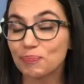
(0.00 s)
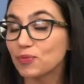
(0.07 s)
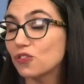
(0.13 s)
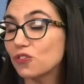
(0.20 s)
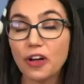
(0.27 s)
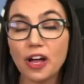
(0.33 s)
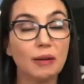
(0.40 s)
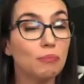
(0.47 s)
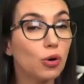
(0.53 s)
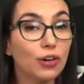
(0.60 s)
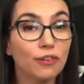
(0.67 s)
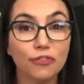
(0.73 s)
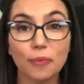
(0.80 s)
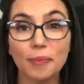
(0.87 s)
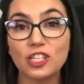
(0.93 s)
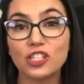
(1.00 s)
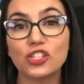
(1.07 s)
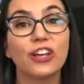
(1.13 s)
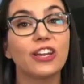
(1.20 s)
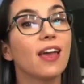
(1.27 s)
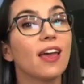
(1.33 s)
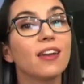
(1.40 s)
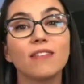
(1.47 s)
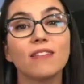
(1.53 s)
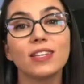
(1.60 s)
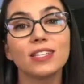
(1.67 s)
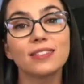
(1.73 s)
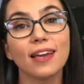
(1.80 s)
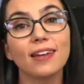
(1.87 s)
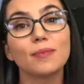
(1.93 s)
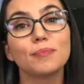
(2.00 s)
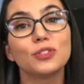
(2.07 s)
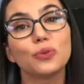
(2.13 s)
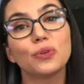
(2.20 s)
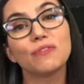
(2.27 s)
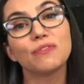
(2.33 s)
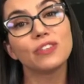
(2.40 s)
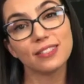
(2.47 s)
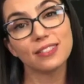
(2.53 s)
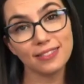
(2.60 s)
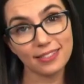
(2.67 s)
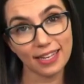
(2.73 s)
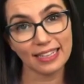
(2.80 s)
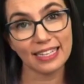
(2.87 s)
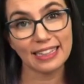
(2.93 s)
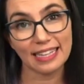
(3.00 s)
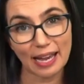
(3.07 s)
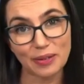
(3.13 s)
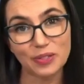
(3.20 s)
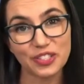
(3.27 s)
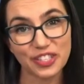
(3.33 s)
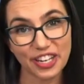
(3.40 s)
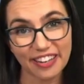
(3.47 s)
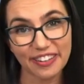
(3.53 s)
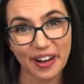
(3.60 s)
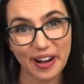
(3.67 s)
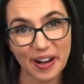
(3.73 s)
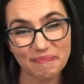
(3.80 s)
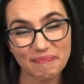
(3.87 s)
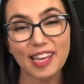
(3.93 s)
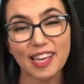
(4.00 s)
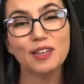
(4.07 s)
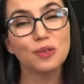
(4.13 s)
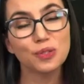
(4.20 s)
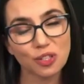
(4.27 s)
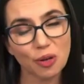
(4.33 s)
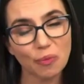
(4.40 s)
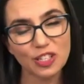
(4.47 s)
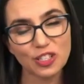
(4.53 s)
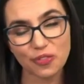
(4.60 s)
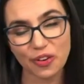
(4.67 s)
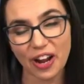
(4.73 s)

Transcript: To find more information on any of these items, you can visit dailylounge.com. Thank you so much for